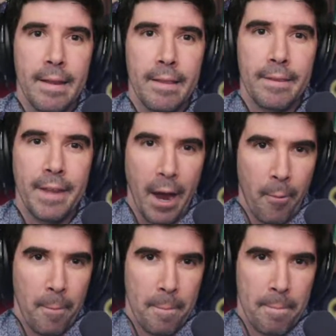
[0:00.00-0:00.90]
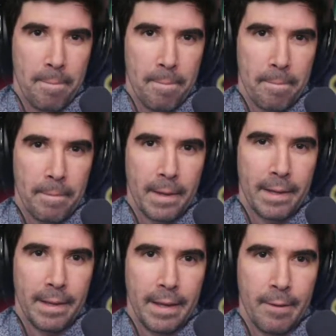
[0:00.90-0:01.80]
Now,
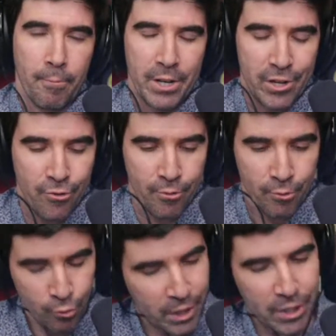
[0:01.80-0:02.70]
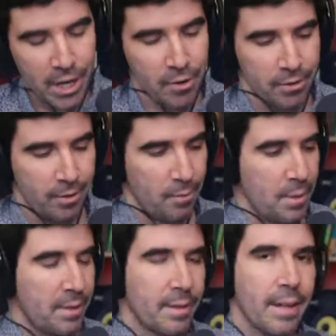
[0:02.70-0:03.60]
if we switch gears a little
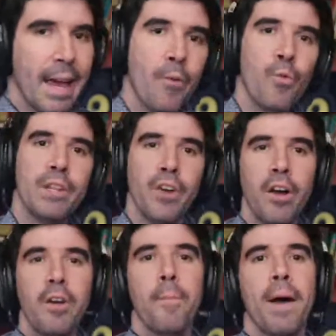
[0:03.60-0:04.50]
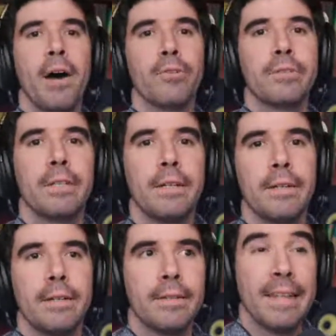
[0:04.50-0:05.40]
bit and we talk about
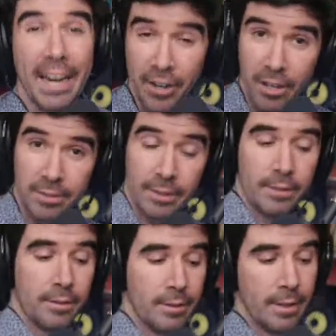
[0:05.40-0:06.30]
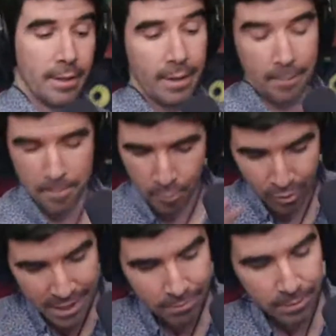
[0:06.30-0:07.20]
diagnostics,
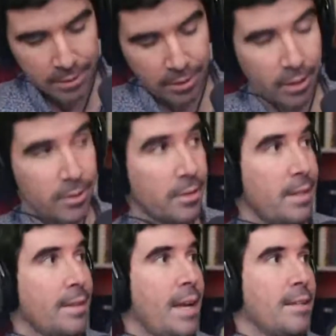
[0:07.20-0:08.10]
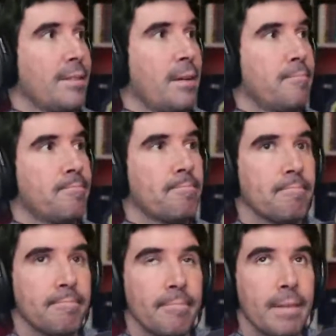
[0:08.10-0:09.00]
briefly touched on it last time,
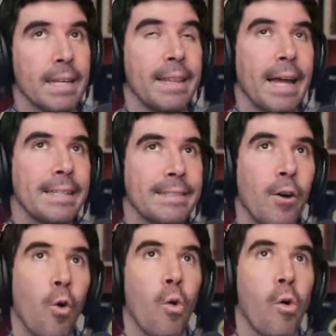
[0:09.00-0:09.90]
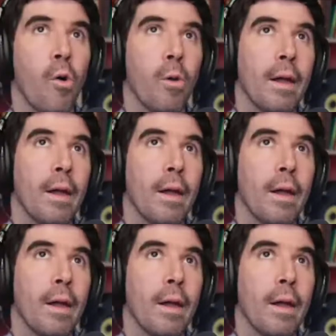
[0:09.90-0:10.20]
and that's the